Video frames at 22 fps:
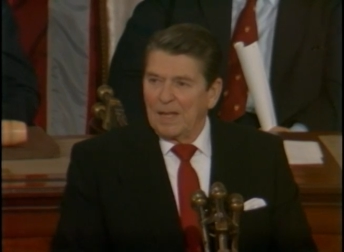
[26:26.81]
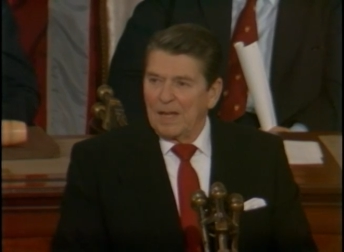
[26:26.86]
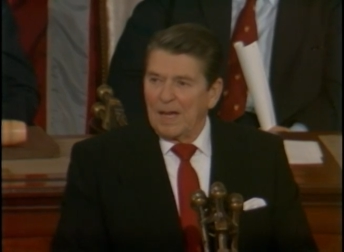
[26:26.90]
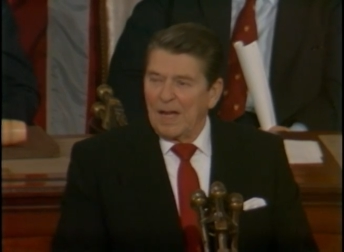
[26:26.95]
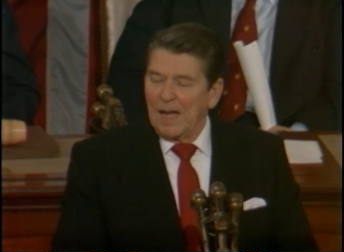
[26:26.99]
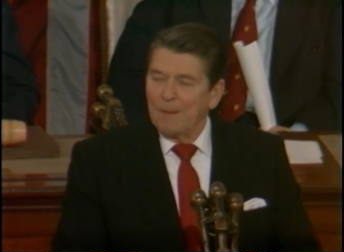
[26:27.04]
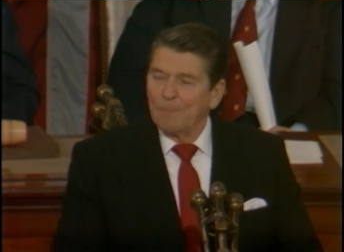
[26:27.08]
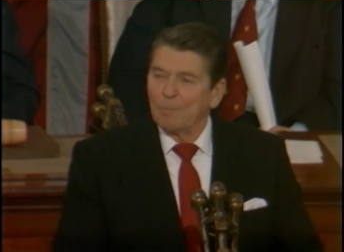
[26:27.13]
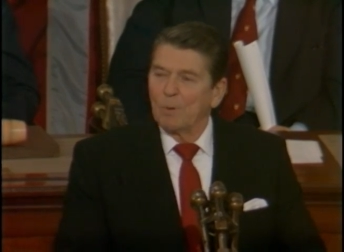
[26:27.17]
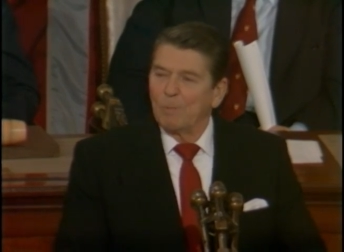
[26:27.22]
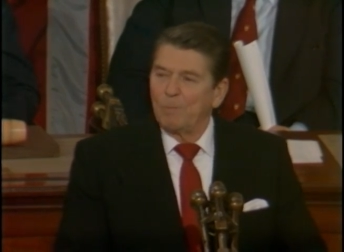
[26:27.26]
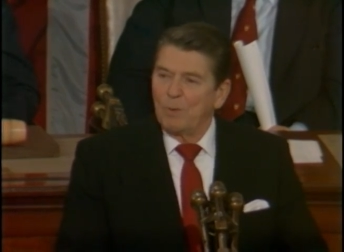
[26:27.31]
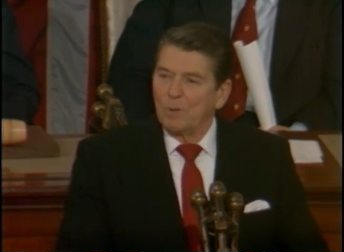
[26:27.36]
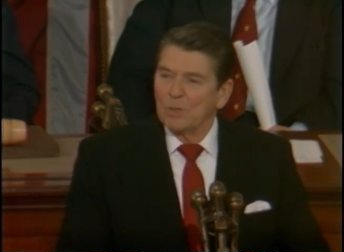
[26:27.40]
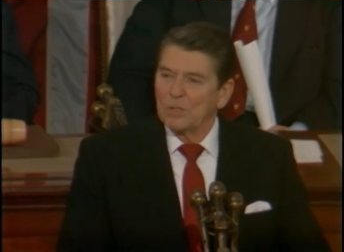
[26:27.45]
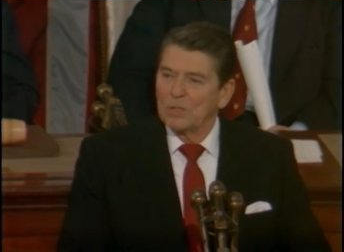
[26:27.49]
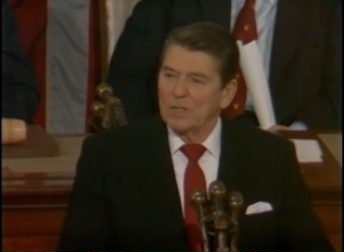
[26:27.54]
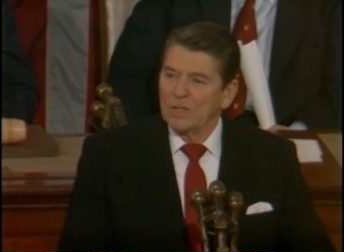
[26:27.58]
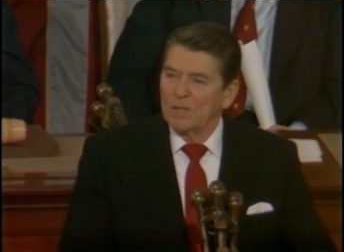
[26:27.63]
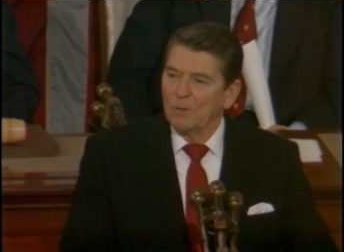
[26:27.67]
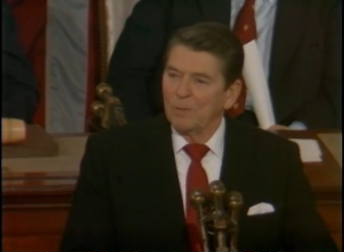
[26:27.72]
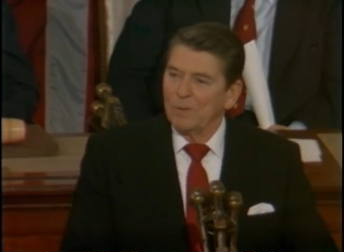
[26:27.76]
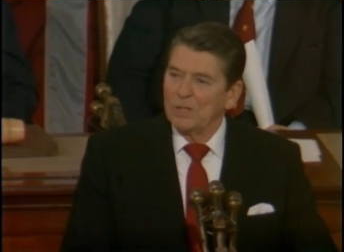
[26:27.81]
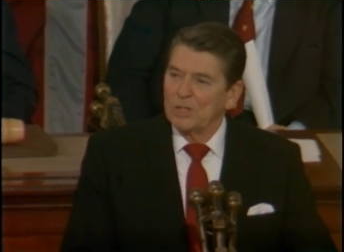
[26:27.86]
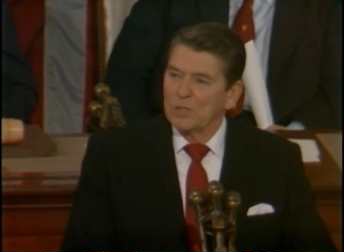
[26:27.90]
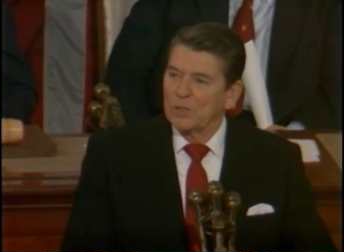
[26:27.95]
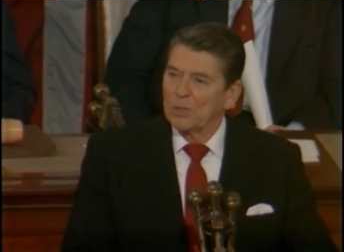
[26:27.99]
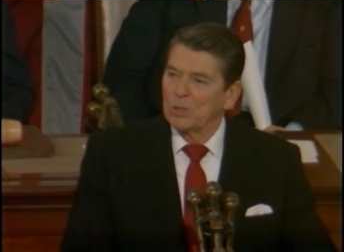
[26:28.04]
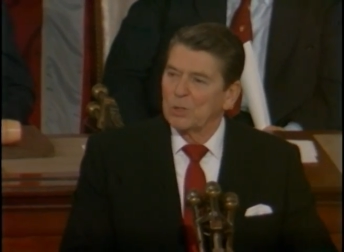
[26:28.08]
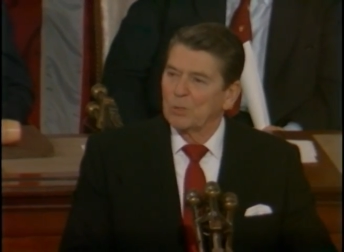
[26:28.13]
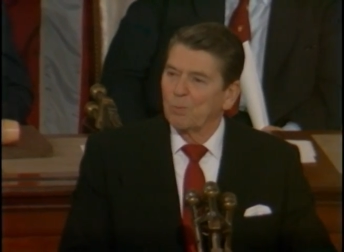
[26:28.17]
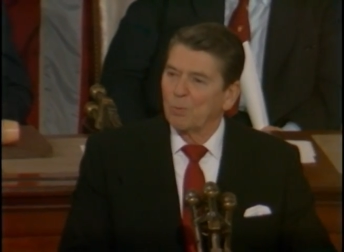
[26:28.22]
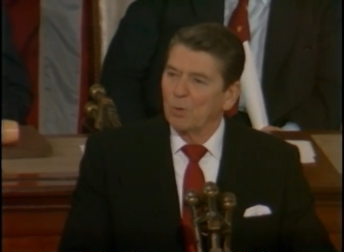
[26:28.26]
I'm proposing a
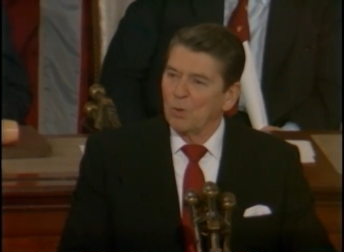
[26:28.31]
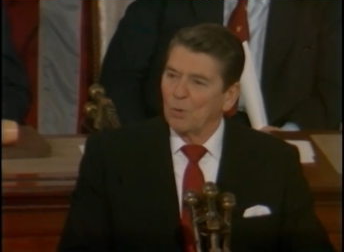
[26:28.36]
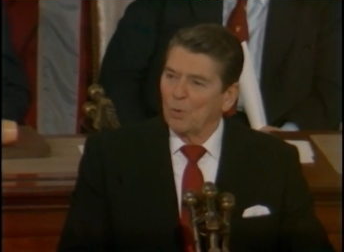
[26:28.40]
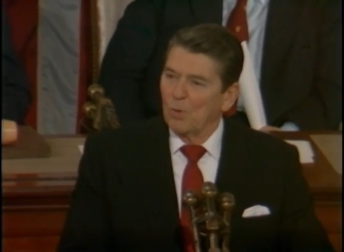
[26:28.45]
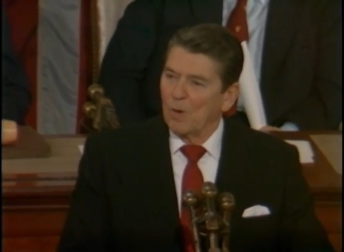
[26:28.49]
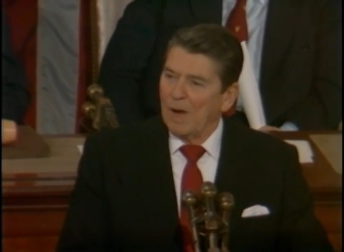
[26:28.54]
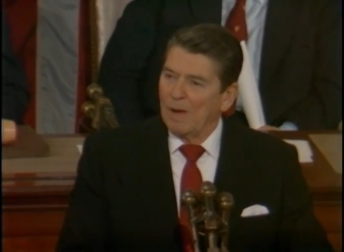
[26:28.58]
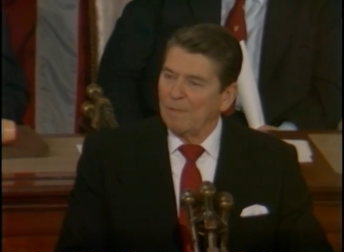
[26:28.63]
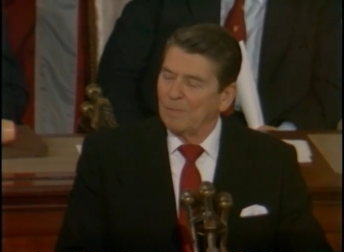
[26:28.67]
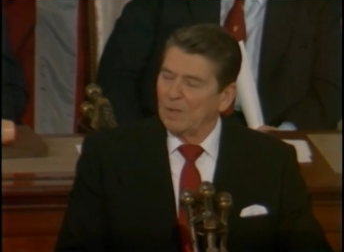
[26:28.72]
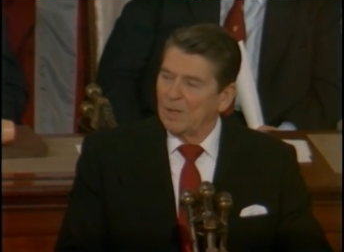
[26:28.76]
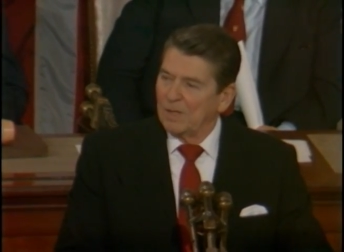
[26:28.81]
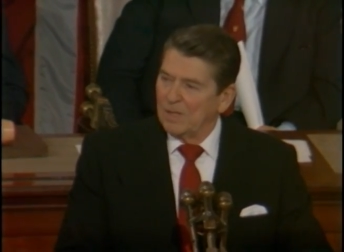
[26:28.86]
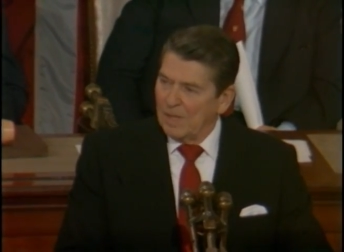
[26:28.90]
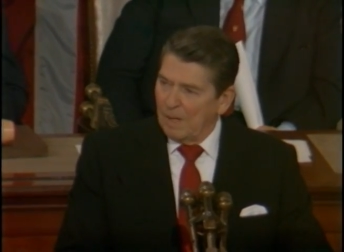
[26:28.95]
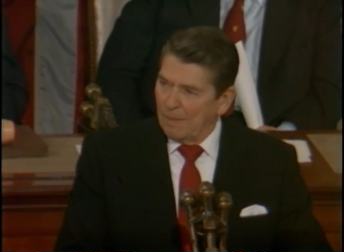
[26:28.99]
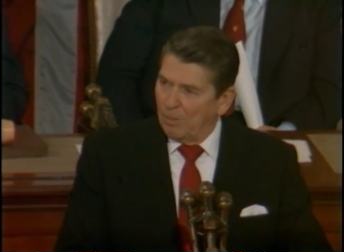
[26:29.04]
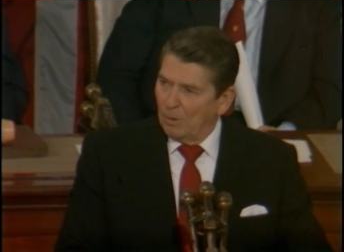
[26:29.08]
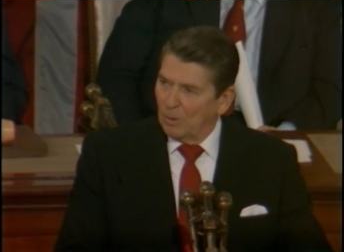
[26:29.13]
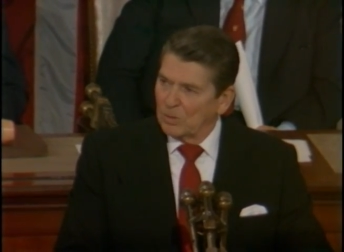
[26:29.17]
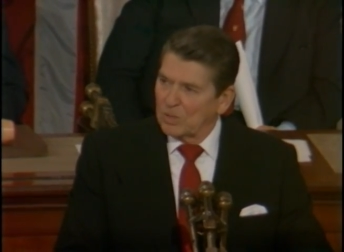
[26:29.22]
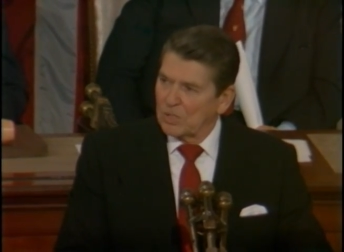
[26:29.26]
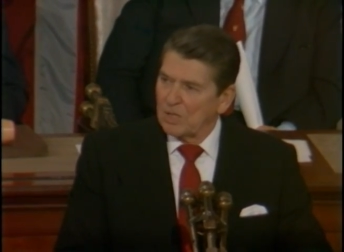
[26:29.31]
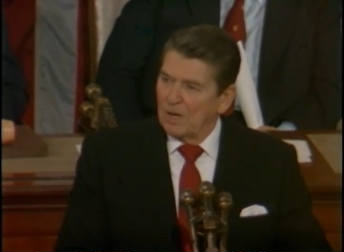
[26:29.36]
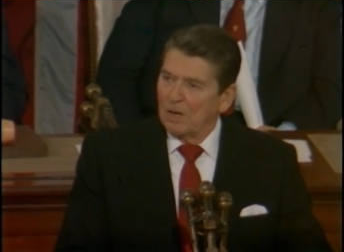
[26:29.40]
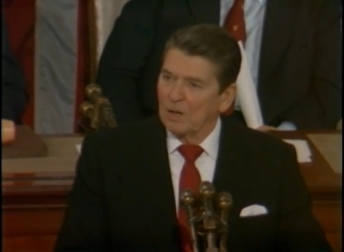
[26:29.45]
research program that doubles